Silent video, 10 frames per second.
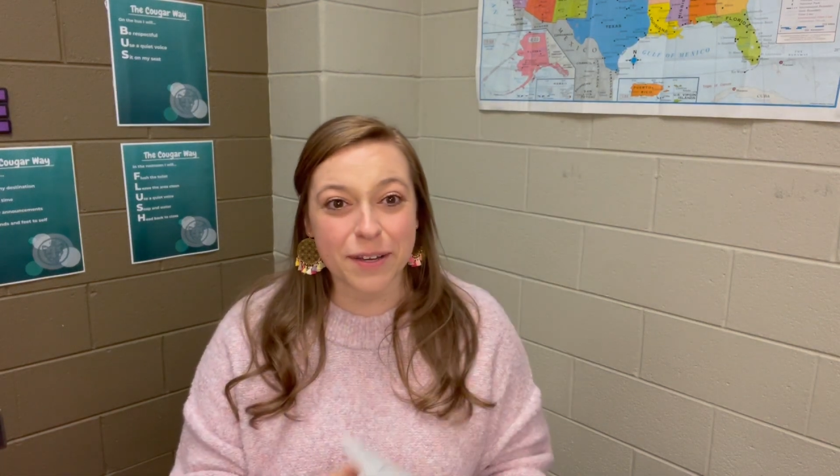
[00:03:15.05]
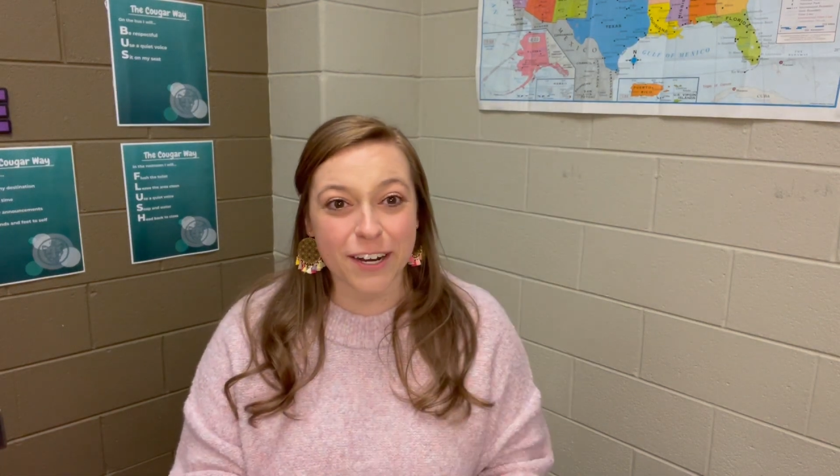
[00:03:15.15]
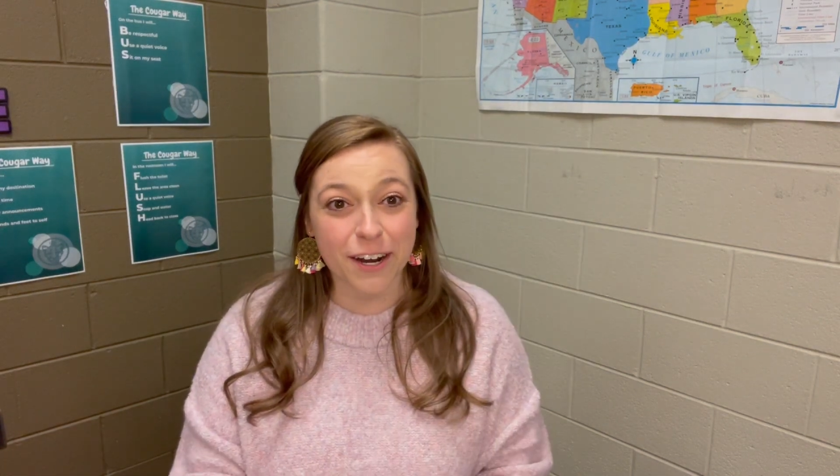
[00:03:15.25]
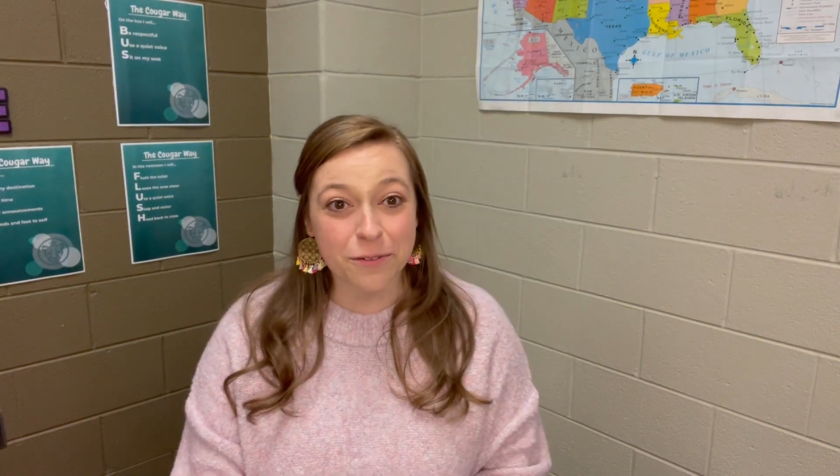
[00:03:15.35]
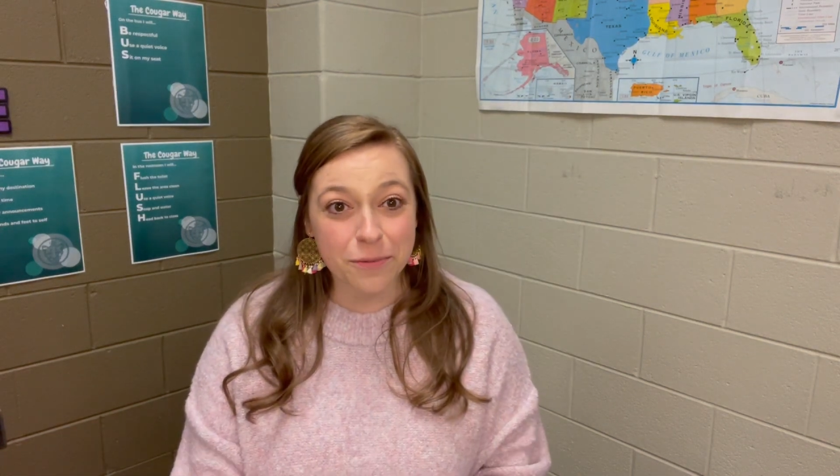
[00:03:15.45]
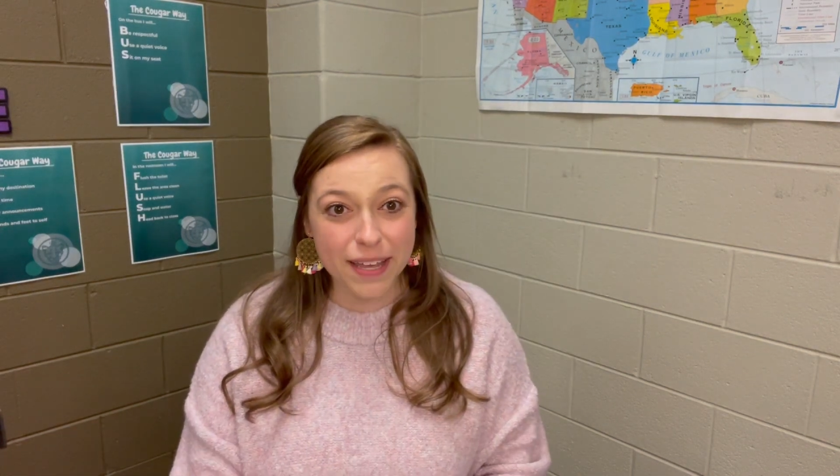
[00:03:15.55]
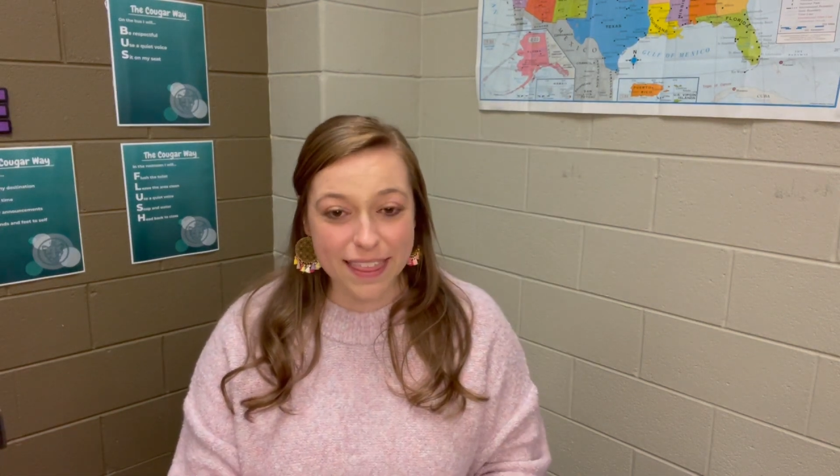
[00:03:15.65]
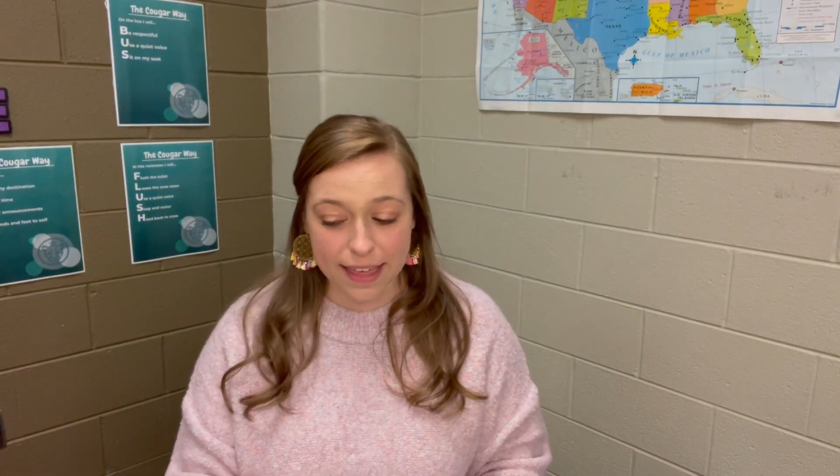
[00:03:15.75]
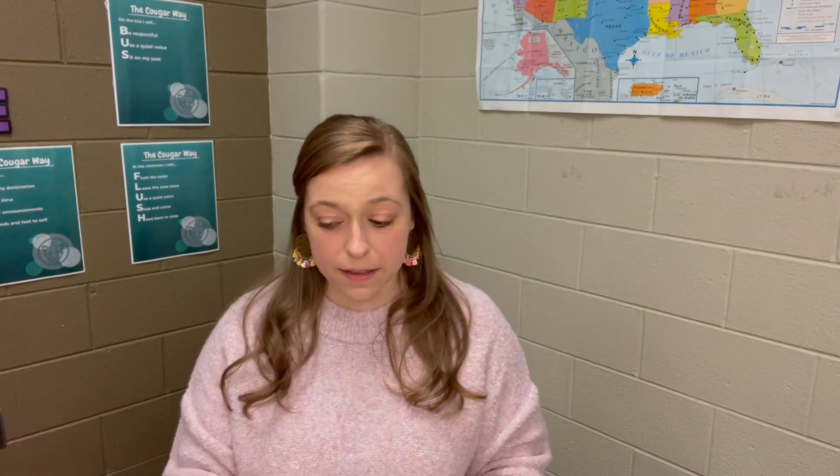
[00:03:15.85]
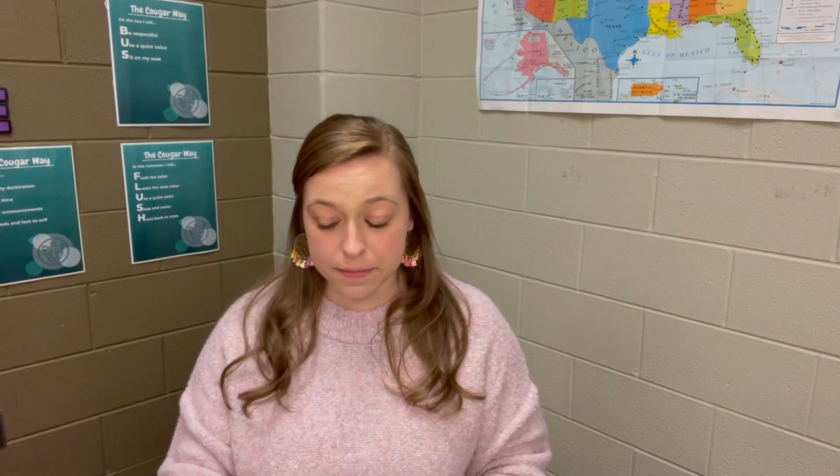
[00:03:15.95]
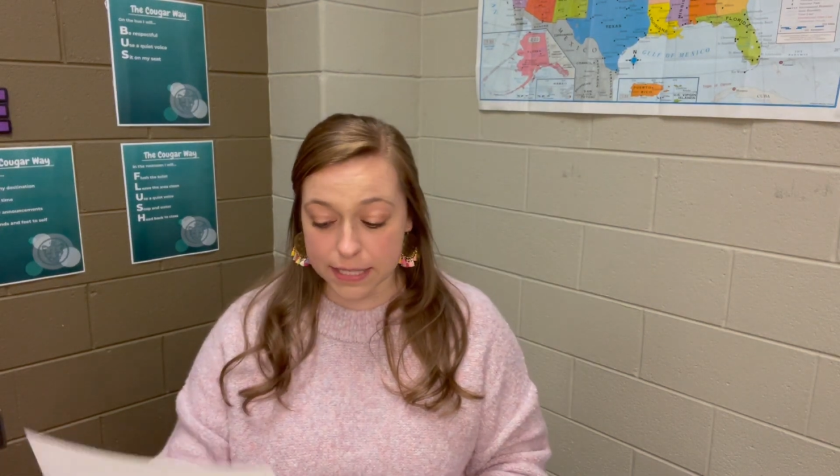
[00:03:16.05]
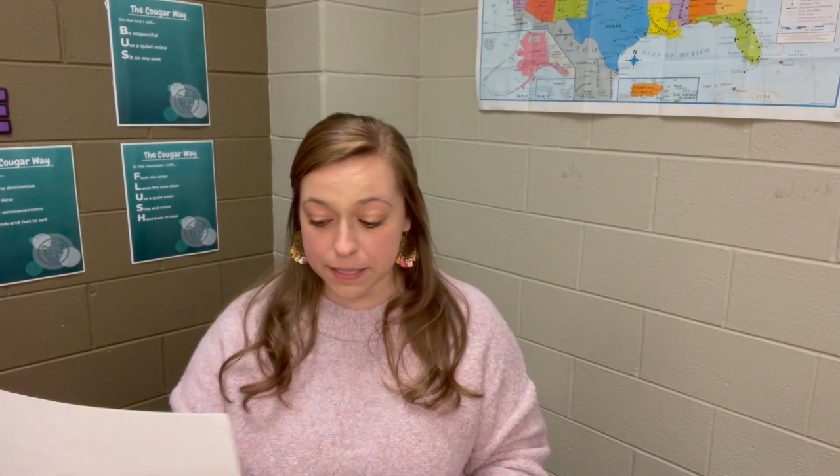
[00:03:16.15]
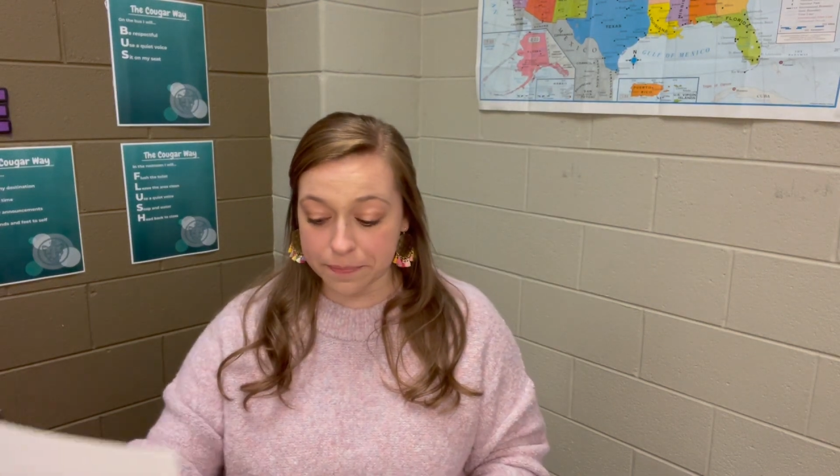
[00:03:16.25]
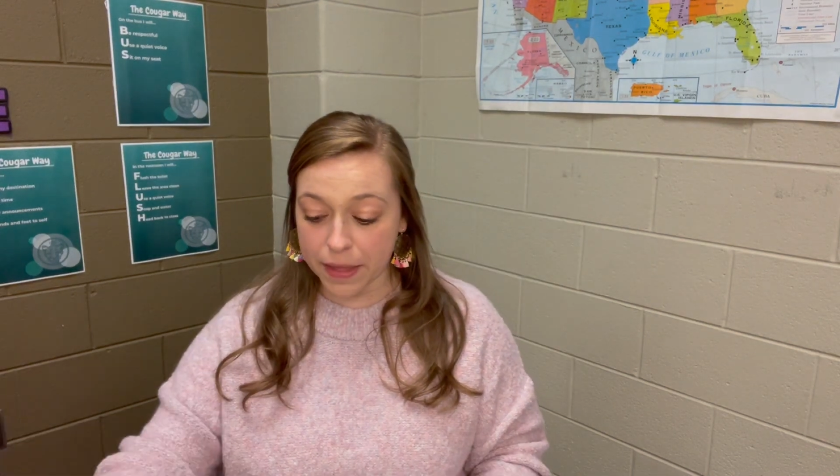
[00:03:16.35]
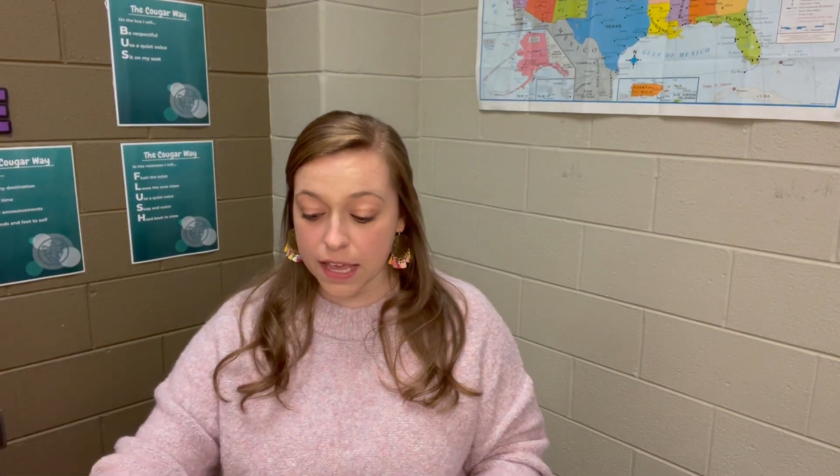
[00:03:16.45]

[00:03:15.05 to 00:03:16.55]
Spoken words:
put our rhythms.